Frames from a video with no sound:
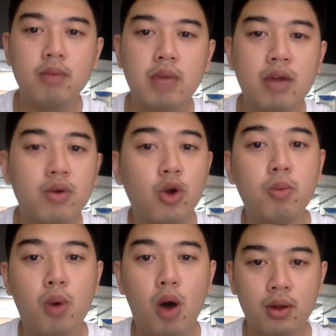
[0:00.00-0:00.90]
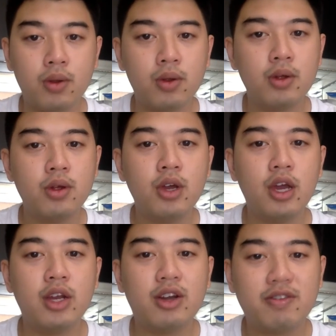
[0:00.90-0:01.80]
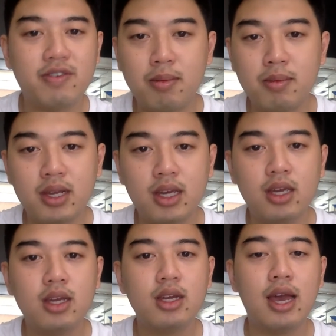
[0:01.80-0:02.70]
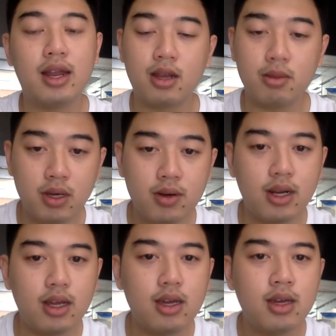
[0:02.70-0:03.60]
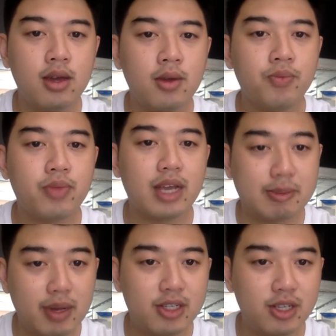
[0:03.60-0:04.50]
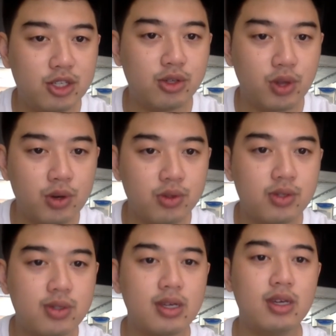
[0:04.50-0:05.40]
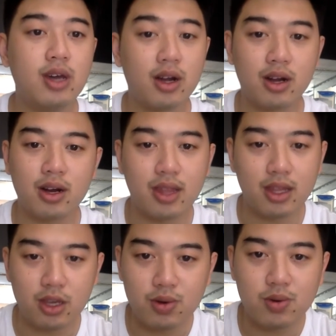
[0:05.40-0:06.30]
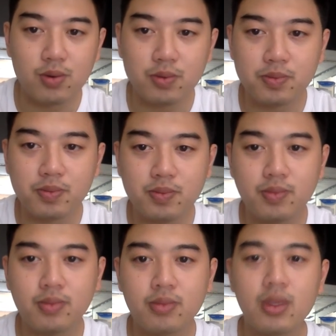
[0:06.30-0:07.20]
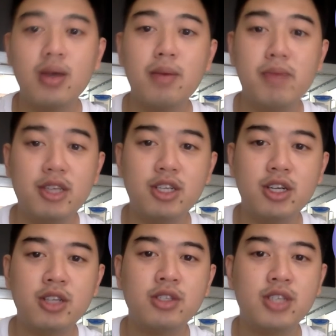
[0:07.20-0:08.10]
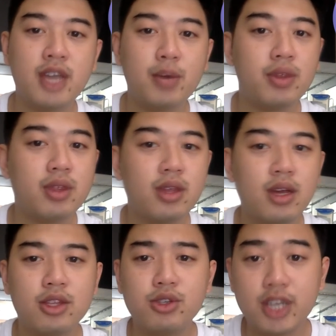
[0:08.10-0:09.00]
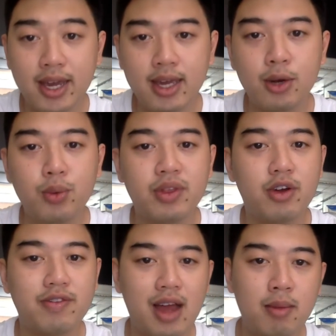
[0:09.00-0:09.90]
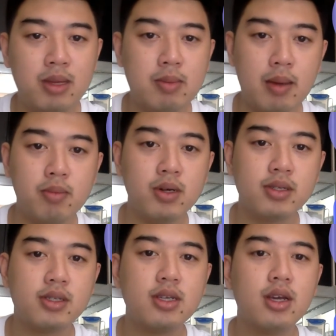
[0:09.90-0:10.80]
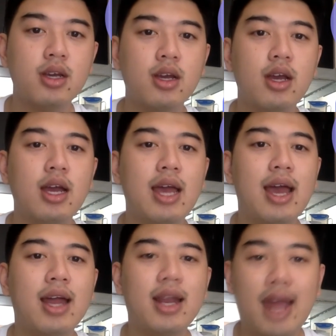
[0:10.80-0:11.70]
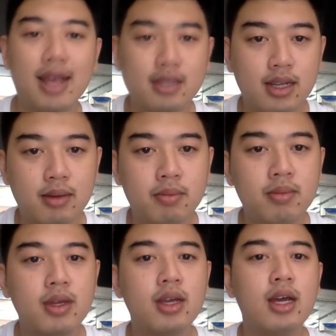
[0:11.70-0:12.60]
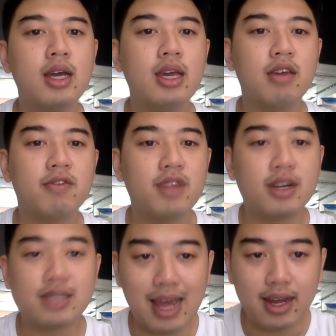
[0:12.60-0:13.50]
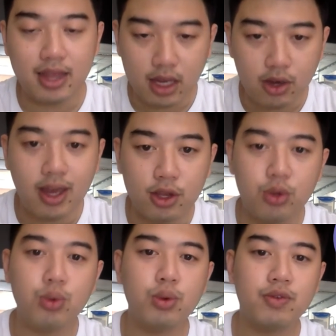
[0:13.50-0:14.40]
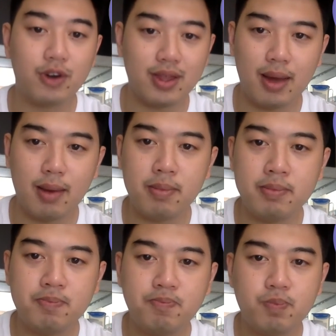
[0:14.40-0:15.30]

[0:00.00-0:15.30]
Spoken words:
Be a role model in your family and community, especially to those younger than you. Make sure to check in with your family members and ask them if there's anything you can do for them.